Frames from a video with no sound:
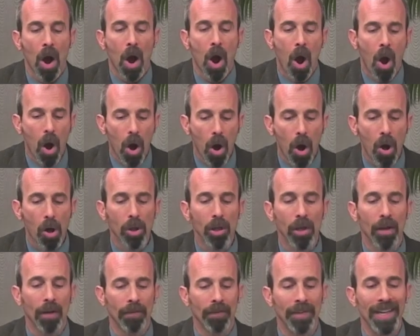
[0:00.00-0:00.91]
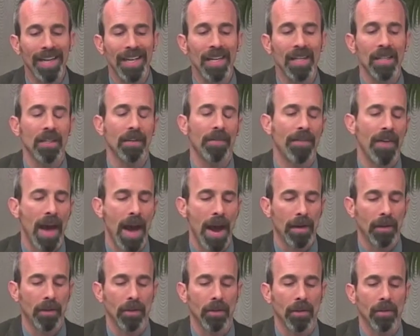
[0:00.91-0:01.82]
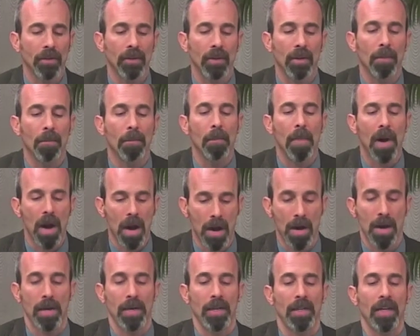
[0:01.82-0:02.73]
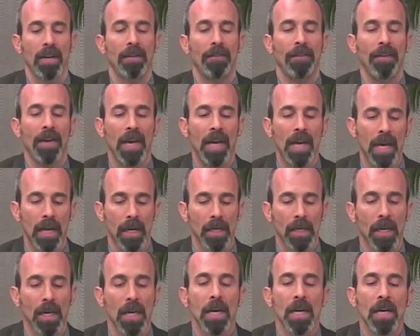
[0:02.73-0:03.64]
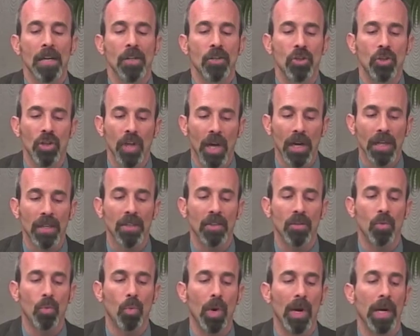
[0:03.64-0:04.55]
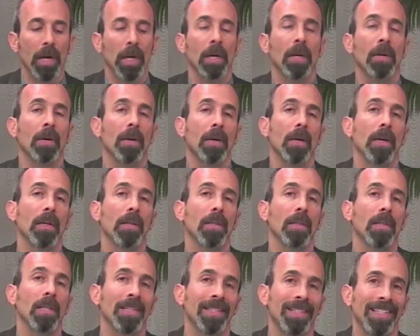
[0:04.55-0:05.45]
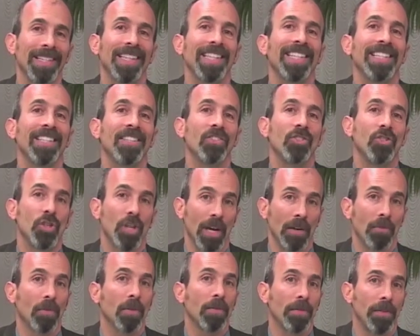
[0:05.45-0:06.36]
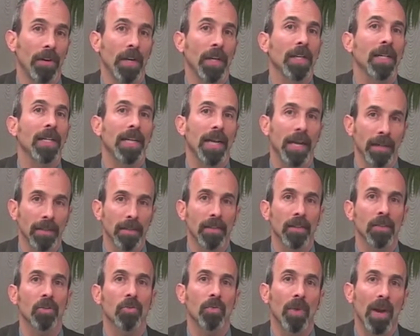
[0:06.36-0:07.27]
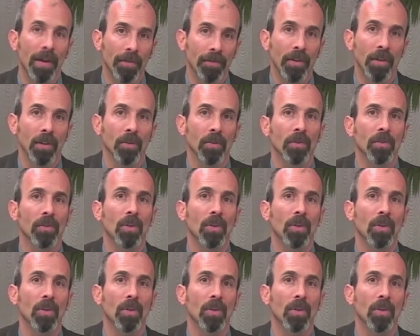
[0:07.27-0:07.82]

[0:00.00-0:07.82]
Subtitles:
All of these factors combined have hit just where the city's general fund gets its revenues.